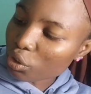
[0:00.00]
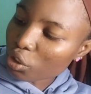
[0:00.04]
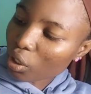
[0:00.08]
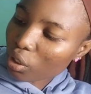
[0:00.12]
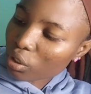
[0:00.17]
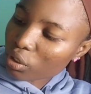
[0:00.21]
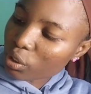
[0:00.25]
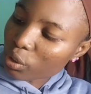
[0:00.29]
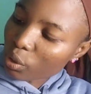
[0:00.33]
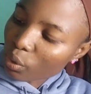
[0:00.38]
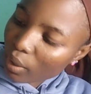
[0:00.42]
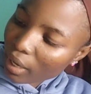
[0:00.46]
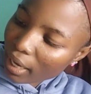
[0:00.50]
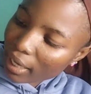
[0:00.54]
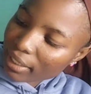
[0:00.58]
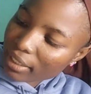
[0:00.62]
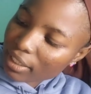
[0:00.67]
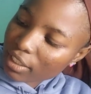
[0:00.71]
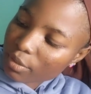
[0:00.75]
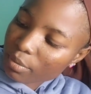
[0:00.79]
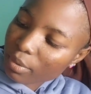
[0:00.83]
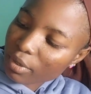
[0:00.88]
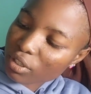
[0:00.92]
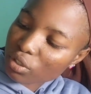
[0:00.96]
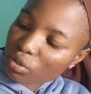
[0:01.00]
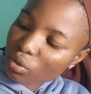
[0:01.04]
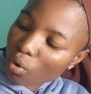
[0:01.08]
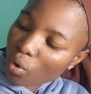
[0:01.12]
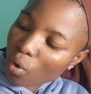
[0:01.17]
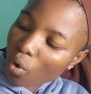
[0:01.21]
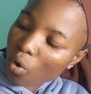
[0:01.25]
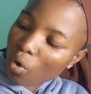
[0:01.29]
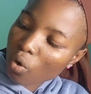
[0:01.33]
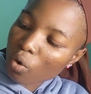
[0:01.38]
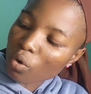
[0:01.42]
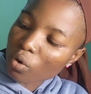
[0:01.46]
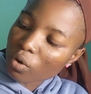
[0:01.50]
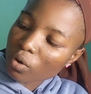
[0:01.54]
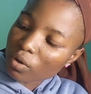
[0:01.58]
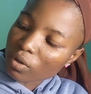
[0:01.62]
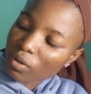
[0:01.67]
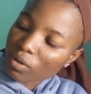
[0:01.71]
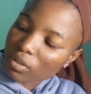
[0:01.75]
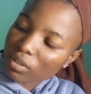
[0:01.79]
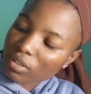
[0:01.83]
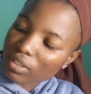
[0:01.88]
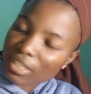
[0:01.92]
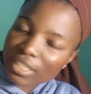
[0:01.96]
just look at this place. Oh,
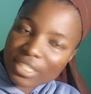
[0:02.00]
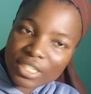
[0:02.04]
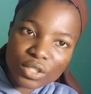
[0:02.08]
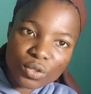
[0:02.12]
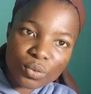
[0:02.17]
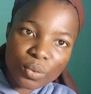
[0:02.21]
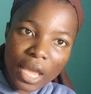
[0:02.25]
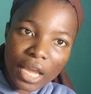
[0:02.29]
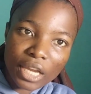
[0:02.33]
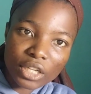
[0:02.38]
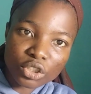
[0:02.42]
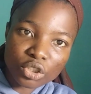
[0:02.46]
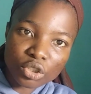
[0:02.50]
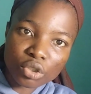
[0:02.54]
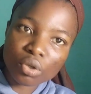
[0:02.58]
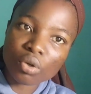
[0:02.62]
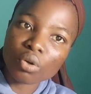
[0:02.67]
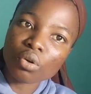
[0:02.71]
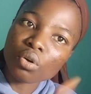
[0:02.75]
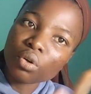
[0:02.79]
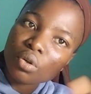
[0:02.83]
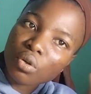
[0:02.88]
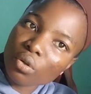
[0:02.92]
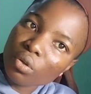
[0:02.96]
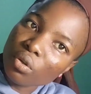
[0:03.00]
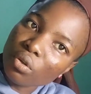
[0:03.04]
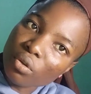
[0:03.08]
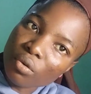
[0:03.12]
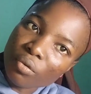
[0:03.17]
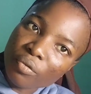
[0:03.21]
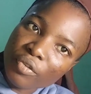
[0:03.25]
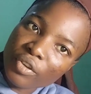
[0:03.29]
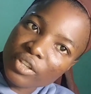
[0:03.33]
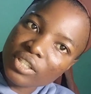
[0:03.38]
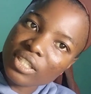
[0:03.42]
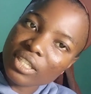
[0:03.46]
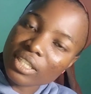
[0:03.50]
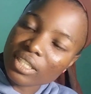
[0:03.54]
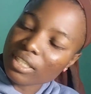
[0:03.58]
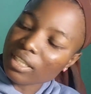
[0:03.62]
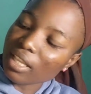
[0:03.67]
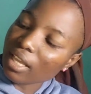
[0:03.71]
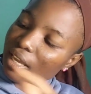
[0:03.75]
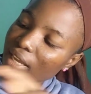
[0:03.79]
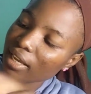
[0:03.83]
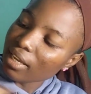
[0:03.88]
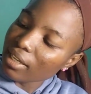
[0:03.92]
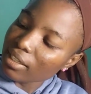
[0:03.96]
this is where I draw, you fix it
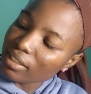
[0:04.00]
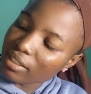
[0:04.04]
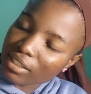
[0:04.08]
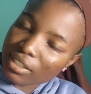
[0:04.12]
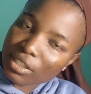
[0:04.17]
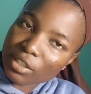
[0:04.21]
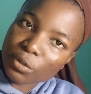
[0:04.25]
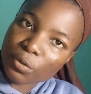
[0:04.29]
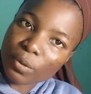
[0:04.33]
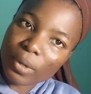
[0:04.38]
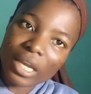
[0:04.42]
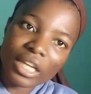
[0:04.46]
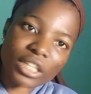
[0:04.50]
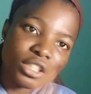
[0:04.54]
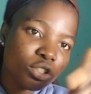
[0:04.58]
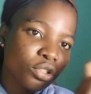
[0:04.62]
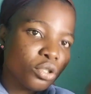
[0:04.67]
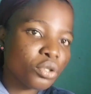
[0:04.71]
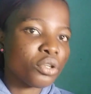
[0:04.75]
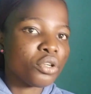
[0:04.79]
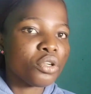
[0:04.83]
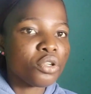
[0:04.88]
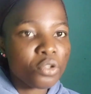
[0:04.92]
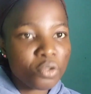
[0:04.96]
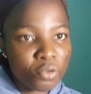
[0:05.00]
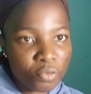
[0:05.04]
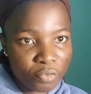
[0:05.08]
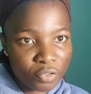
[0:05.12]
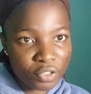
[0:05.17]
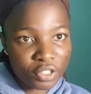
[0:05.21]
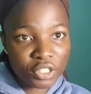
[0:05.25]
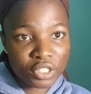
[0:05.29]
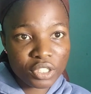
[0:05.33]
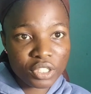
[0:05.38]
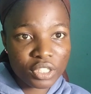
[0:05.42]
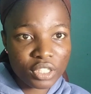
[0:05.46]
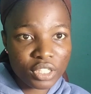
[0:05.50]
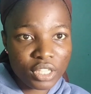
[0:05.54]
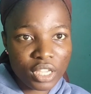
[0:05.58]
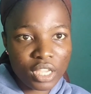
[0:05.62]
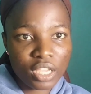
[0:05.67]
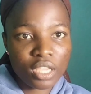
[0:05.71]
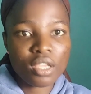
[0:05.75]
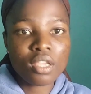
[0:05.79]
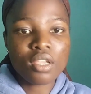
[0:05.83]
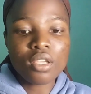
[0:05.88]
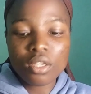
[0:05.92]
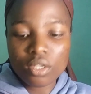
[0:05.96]
there. This is where I draw, you fix it there.
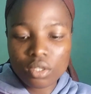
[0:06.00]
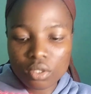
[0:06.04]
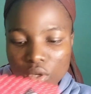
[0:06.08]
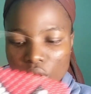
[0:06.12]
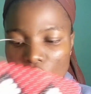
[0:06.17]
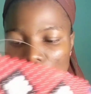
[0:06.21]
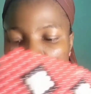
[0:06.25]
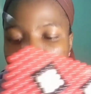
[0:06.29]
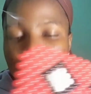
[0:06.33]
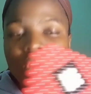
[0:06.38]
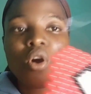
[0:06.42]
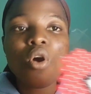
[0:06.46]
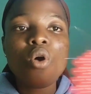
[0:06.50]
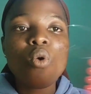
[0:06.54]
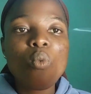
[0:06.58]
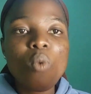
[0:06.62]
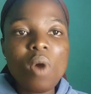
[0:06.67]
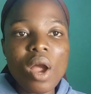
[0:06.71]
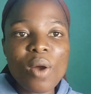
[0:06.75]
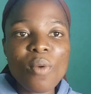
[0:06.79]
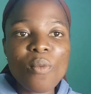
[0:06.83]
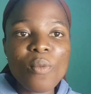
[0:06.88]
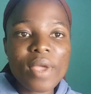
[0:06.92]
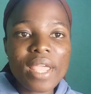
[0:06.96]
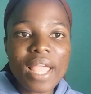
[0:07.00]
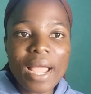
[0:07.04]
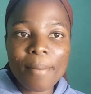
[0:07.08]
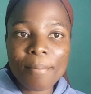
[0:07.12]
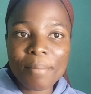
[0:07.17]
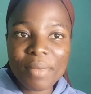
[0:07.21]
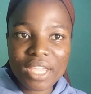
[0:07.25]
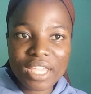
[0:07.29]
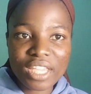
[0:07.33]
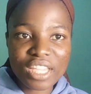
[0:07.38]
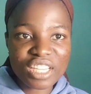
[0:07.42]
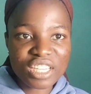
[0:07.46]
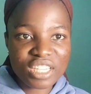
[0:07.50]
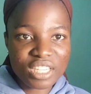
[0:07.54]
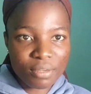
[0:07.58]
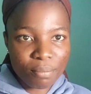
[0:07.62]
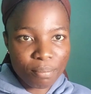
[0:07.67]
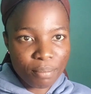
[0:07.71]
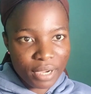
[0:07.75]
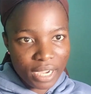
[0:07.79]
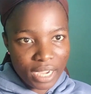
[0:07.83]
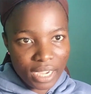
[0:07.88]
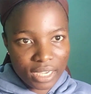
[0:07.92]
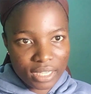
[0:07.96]
So when we are making the
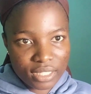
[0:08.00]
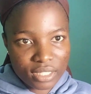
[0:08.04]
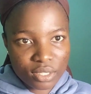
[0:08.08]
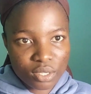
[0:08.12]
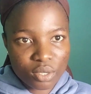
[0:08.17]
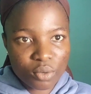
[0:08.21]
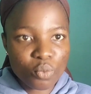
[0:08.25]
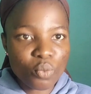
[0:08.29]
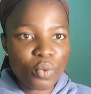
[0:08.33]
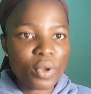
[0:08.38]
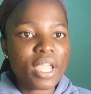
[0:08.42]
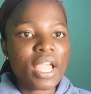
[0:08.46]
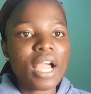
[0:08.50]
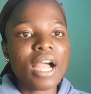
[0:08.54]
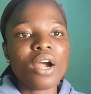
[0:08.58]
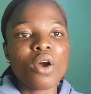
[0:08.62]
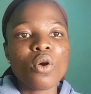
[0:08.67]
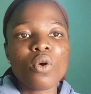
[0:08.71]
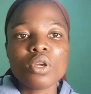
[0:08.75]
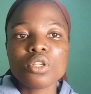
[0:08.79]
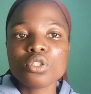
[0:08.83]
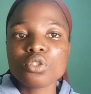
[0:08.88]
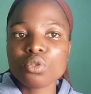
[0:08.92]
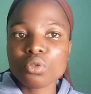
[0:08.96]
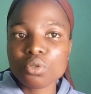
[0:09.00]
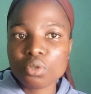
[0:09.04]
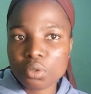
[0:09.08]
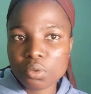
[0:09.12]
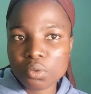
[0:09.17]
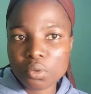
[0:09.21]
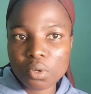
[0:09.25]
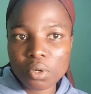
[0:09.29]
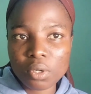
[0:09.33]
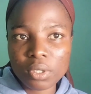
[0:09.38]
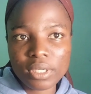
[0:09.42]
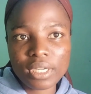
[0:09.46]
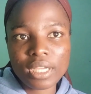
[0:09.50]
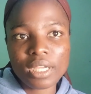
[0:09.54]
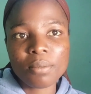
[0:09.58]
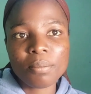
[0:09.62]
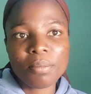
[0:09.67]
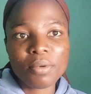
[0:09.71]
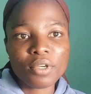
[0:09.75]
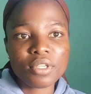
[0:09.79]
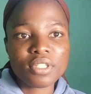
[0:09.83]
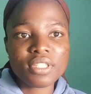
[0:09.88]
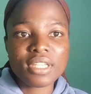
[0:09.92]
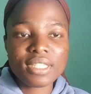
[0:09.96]
bags, we are going to do all that.
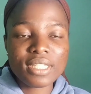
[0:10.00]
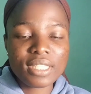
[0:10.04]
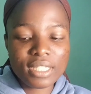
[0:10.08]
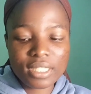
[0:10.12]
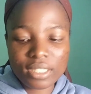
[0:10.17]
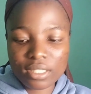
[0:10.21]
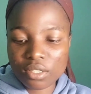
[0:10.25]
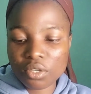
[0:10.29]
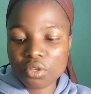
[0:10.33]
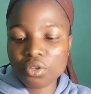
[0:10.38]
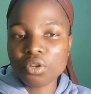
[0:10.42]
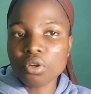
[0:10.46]
But this is,